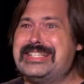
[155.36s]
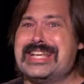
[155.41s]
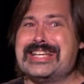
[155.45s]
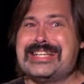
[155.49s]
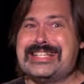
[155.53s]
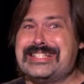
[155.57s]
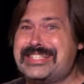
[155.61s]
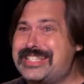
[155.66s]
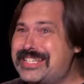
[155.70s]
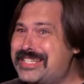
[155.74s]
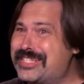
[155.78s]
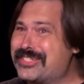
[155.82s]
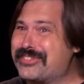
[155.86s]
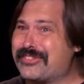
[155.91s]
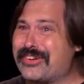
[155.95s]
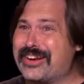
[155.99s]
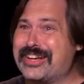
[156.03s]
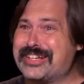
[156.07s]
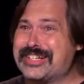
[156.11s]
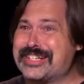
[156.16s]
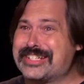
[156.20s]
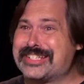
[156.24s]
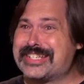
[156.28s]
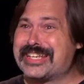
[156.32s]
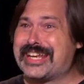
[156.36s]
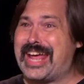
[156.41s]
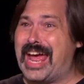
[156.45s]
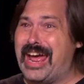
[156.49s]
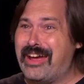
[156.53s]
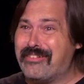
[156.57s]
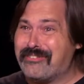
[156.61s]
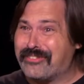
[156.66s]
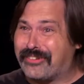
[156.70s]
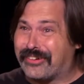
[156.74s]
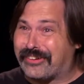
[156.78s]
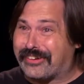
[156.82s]
This is the strangest thing
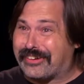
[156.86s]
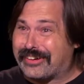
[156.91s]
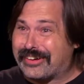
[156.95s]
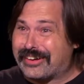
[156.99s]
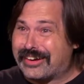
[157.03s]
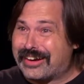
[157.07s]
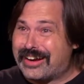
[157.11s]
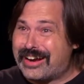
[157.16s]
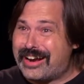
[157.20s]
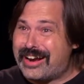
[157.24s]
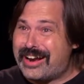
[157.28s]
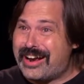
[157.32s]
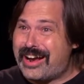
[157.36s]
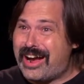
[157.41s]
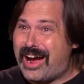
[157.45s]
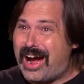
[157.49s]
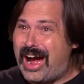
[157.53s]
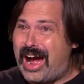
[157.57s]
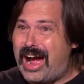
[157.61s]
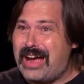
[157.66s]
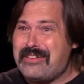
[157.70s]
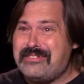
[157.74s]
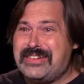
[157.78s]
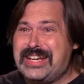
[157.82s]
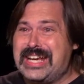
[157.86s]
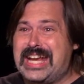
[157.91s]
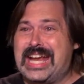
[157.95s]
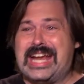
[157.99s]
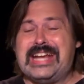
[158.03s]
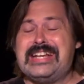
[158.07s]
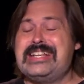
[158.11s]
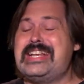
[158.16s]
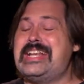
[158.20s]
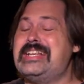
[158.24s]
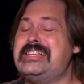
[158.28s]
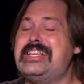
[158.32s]
ever. I know. I mean,
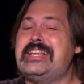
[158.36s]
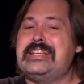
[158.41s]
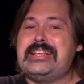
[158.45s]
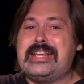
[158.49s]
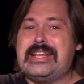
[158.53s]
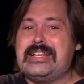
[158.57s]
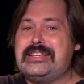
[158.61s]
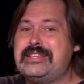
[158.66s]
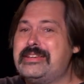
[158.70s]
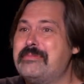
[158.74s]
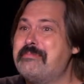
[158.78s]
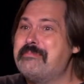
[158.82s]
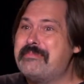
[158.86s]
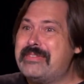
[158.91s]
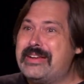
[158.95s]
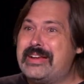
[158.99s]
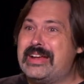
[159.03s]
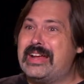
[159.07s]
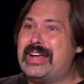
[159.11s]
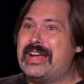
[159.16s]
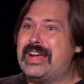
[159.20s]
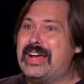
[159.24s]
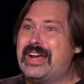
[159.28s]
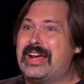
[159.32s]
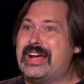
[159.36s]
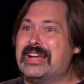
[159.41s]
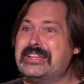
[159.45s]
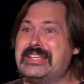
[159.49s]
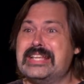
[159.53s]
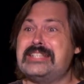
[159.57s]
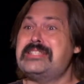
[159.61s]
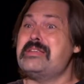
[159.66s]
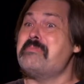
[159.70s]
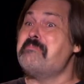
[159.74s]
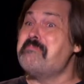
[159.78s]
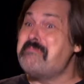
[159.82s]
it, it, it, it's mind blowing.
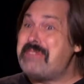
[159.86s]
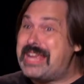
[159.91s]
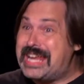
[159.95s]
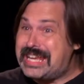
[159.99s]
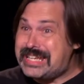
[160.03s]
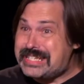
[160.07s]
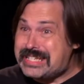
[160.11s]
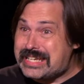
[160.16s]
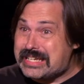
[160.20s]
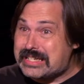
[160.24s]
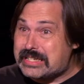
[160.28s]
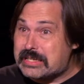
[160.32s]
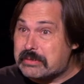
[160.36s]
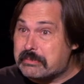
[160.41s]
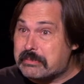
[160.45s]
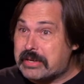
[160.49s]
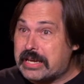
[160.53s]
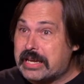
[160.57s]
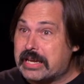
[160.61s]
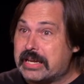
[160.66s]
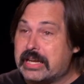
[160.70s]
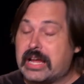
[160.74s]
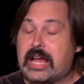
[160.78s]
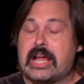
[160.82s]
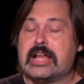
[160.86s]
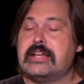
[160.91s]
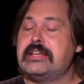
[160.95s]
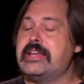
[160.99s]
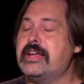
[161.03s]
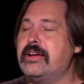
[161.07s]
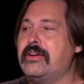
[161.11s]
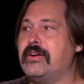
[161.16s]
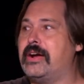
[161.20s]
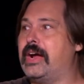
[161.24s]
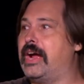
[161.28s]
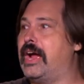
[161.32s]
That's amazing to yeah. me.
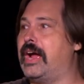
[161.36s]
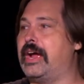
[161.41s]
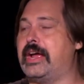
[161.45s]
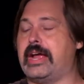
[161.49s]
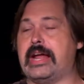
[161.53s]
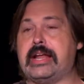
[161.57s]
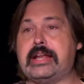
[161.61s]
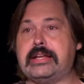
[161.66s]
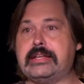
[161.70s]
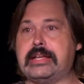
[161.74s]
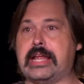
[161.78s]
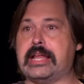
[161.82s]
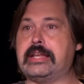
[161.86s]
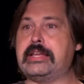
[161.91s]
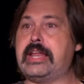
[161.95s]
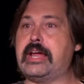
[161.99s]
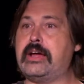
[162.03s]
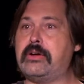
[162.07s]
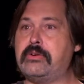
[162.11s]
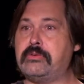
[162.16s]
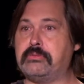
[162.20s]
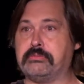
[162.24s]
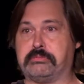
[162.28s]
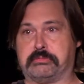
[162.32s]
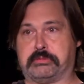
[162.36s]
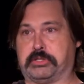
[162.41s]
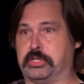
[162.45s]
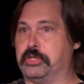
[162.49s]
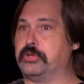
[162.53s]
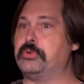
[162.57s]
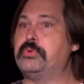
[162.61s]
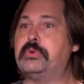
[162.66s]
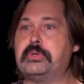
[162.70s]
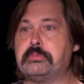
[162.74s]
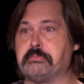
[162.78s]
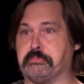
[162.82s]
Now, and and now
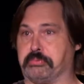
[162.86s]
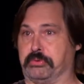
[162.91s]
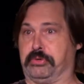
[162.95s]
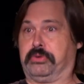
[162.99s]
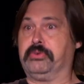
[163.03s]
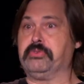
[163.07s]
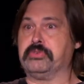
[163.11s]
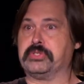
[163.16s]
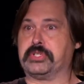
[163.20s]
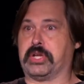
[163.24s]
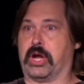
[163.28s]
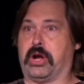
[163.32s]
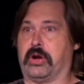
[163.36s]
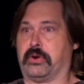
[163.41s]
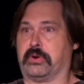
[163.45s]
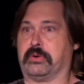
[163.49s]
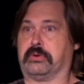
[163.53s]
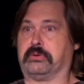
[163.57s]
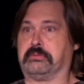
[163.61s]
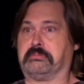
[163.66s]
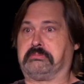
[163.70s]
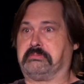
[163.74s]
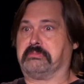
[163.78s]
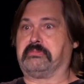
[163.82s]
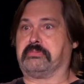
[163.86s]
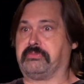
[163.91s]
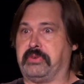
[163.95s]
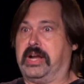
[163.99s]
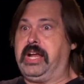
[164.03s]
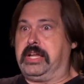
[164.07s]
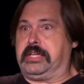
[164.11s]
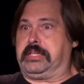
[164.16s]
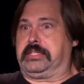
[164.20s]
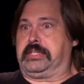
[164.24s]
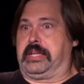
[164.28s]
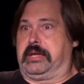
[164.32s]
you and Bruce are
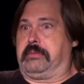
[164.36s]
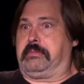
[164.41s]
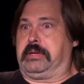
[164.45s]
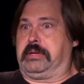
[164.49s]
friends. I